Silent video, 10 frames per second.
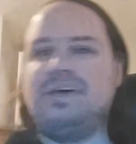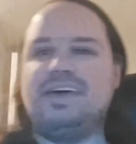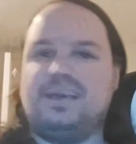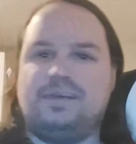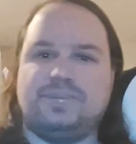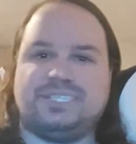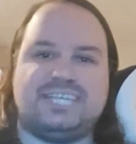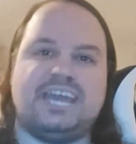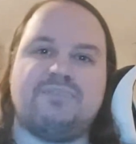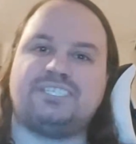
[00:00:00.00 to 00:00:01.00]
is more
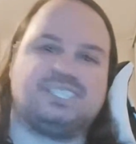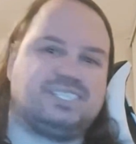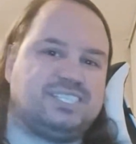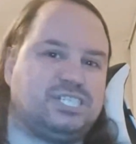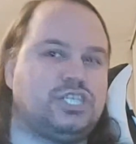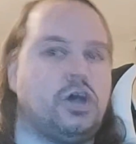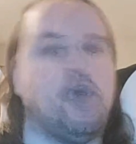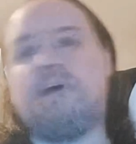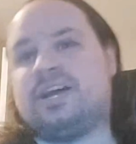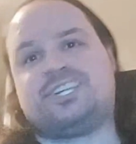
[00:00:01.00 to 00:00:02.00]
than
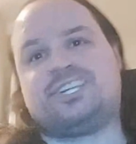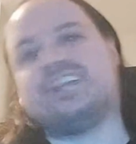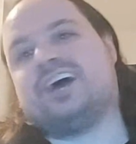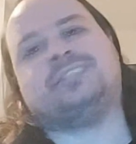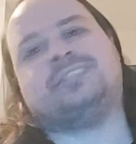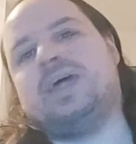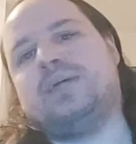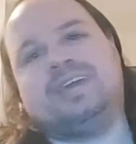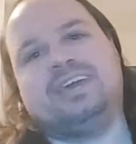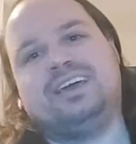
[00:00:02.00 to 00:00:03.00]
open to having
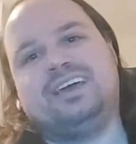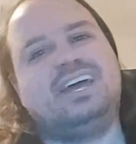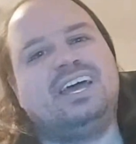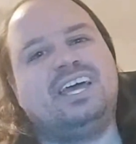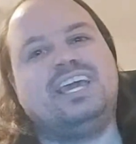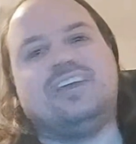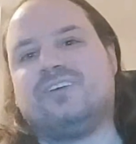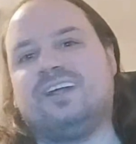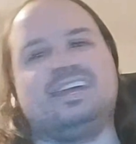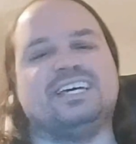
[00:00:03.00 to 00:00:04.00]
his friend come
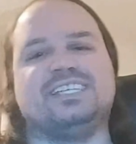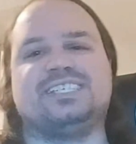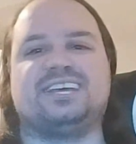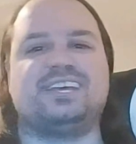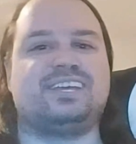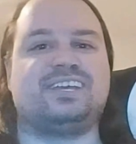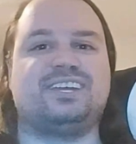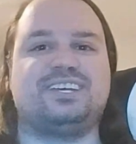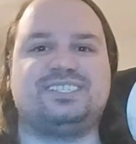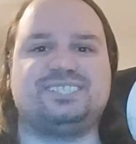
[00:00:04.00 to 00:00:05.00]
back to stay
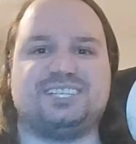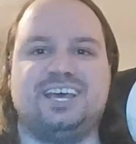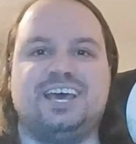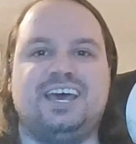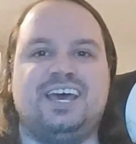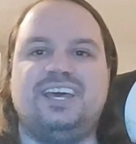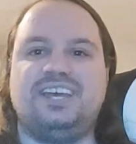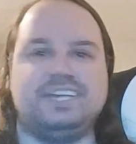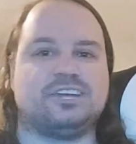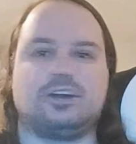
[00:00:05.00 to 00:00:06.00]
and live with
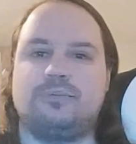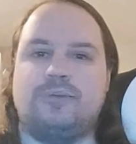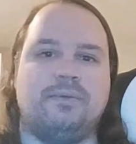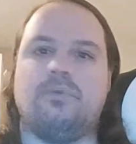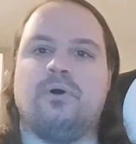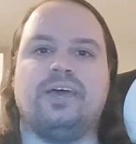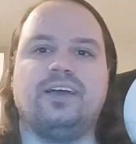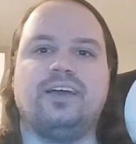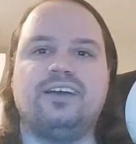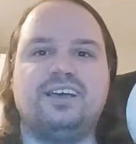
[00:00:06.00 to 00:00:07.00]
him if
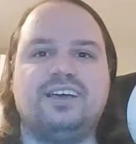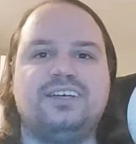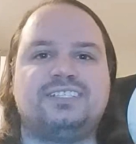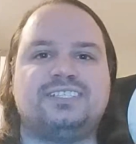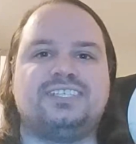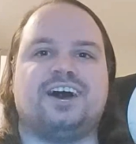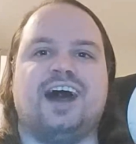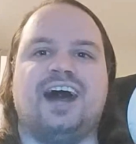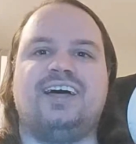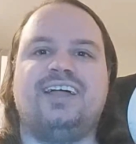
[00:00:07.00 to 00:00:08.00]
she needs it.
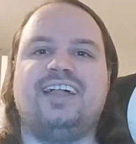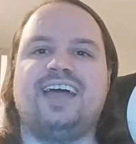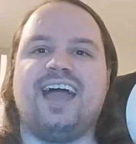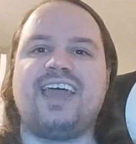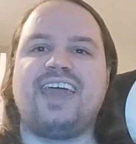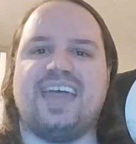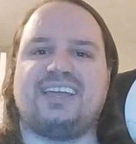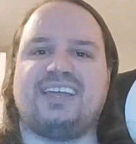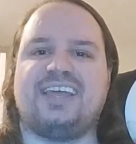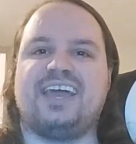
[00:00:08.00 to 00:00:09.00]

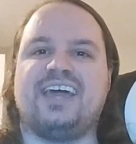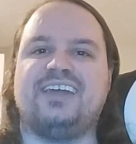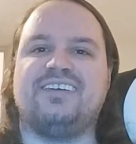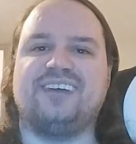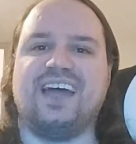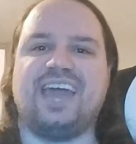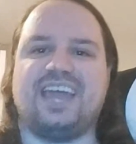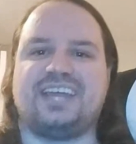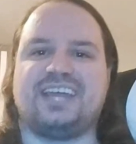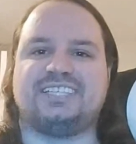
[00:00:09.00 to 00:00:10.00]
And he can't wait
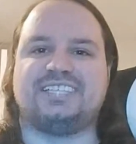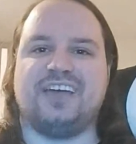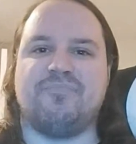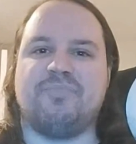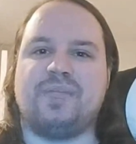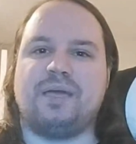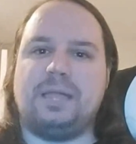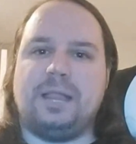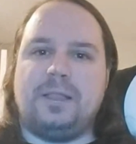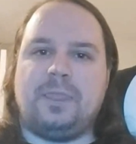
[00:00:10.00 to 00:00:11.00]
for that relationship
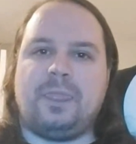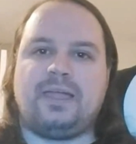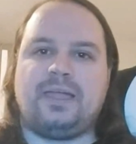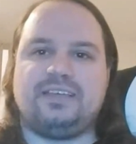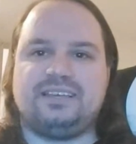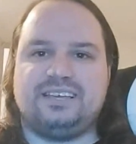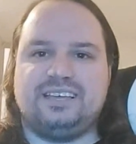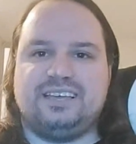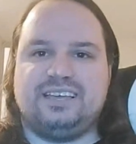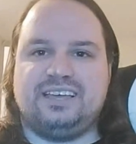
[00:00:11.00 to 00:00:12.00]
to be over
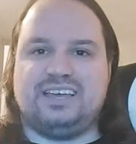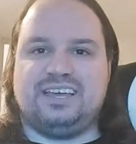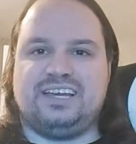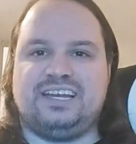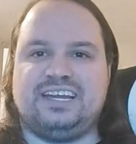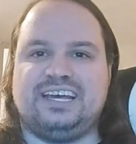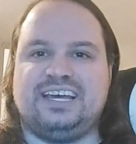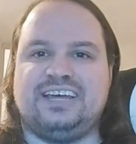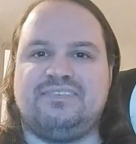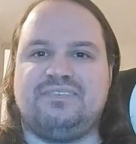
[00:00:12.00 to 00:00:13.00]
and done
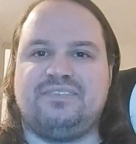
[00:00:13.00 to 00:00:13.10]
with.